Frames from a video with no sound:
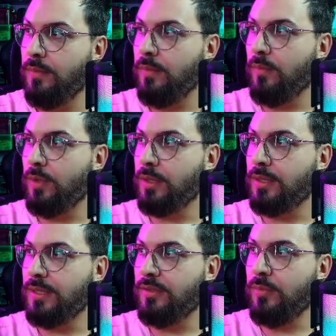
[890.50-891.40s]
where it
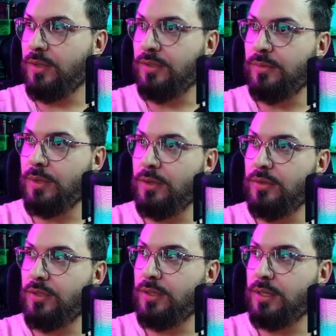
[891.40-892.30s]
is while it's
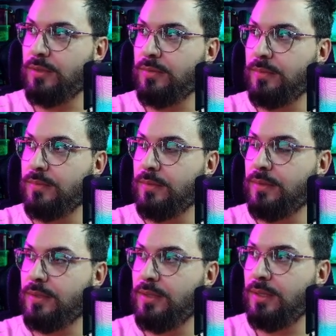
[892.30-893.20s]
pondering life.
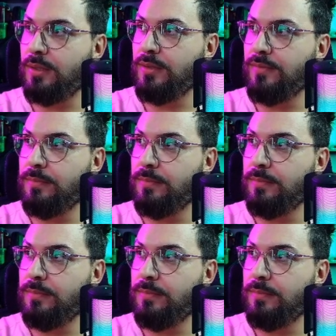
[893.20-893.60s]
There.